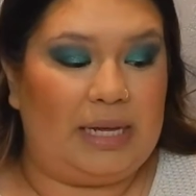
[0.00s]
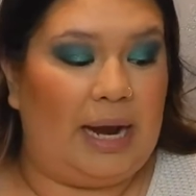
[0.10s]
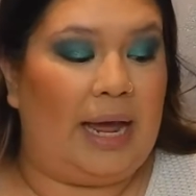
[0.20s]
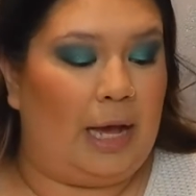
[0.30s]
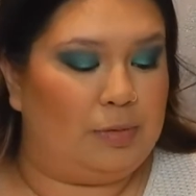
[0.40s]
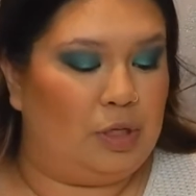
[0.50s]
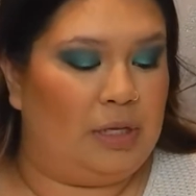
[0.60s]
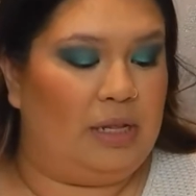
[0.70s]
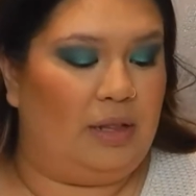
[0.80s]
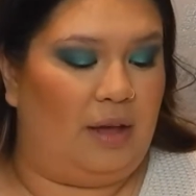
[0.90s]
I
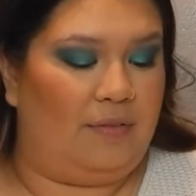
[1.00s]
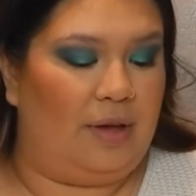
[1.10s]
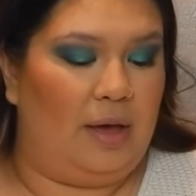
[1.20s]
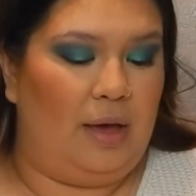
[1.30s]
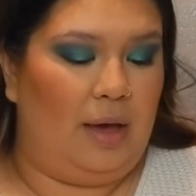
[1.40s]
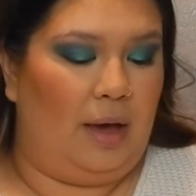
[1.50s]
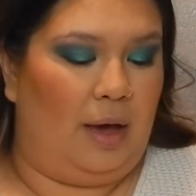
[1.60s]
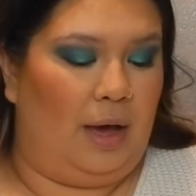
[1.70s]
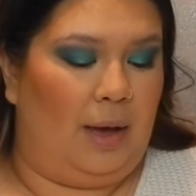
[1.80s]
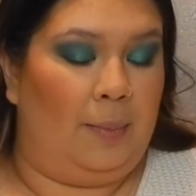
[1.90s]
absolutely love
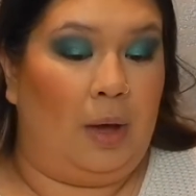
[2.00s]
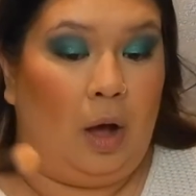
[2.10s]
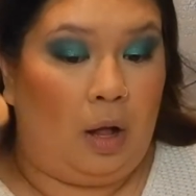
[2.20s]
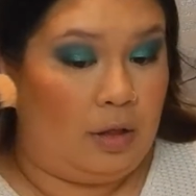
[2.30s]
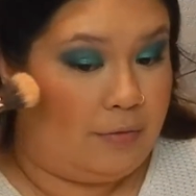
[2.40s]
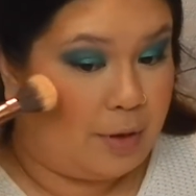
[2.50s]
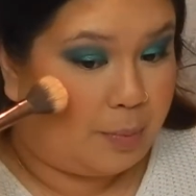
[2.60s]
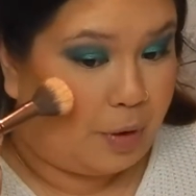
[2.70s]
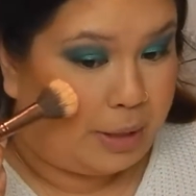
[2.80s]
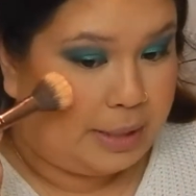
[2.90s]
all of their
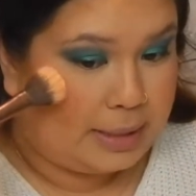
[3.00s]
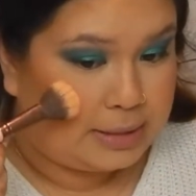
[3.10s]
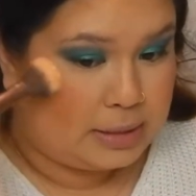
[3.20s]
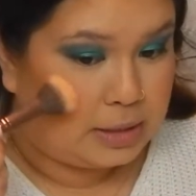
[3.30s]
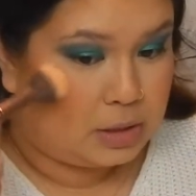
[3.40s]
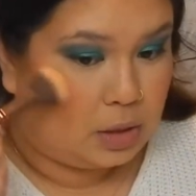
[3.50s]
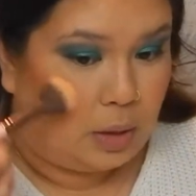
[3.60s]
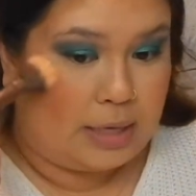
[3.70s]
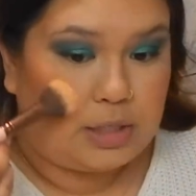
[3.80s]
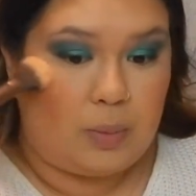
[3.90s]
products, so
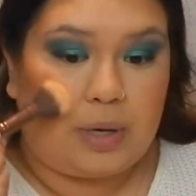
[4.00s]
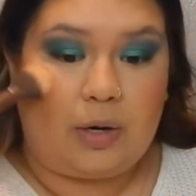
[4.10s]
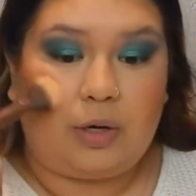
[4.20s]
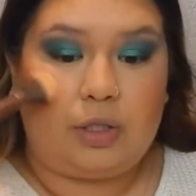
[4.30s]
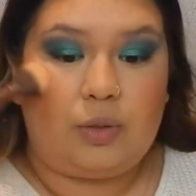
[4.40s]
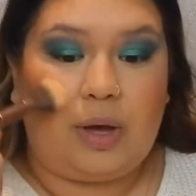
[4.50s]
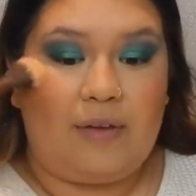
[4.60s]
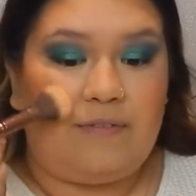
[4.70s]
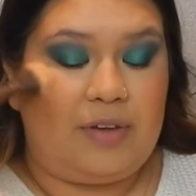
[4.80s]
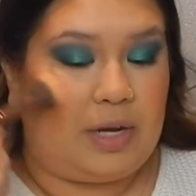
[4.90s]
I do want to do a
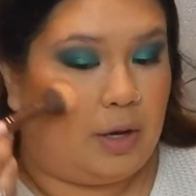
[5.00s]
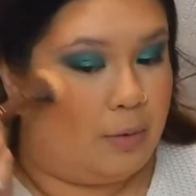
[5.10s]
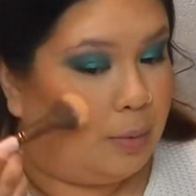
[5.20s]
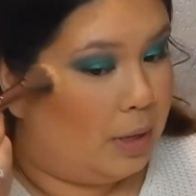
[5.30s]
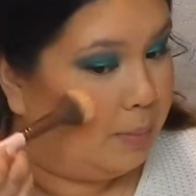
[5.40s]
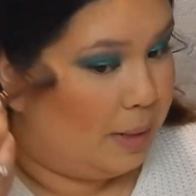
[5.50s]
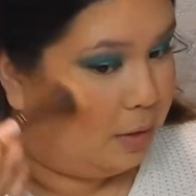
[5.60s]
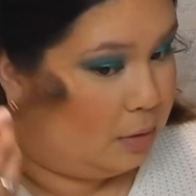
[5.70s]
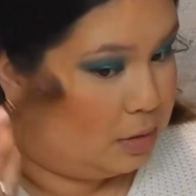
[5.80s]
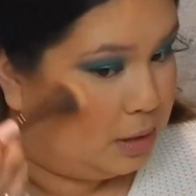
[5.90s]
video
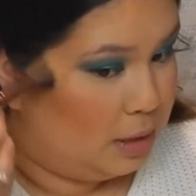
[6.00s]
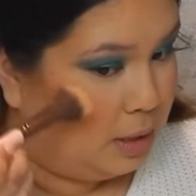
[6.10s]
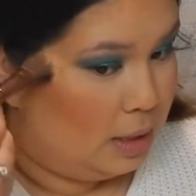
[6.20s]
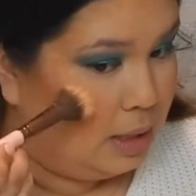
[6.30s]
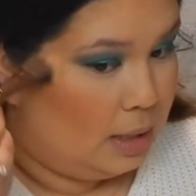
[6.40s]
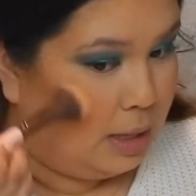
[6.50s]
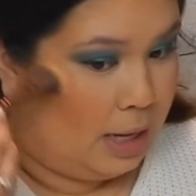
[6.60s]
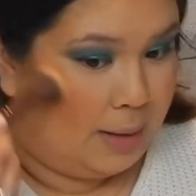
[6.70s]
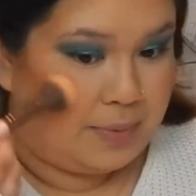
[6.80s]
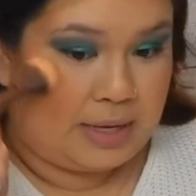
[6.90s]
about
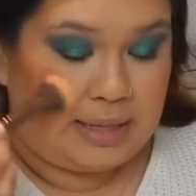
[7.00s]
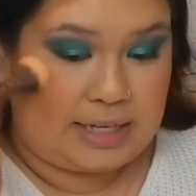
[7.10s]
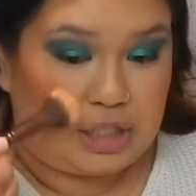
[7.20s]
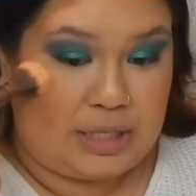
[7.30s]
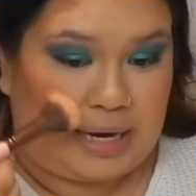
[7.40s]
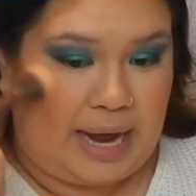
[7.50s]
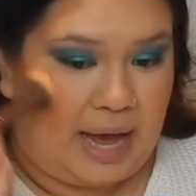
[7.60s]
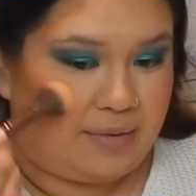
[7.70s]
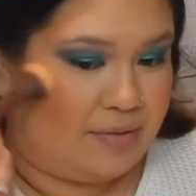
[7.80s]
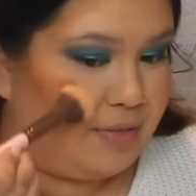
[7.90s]
the collection that I
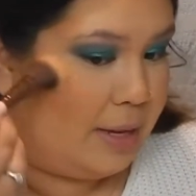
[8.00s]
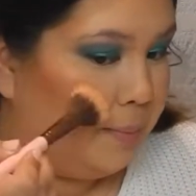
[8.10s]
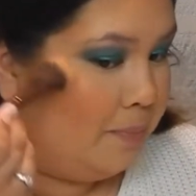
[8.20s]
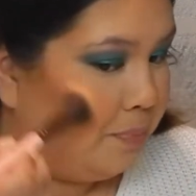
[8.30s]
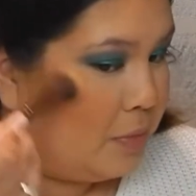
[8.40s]
have of them.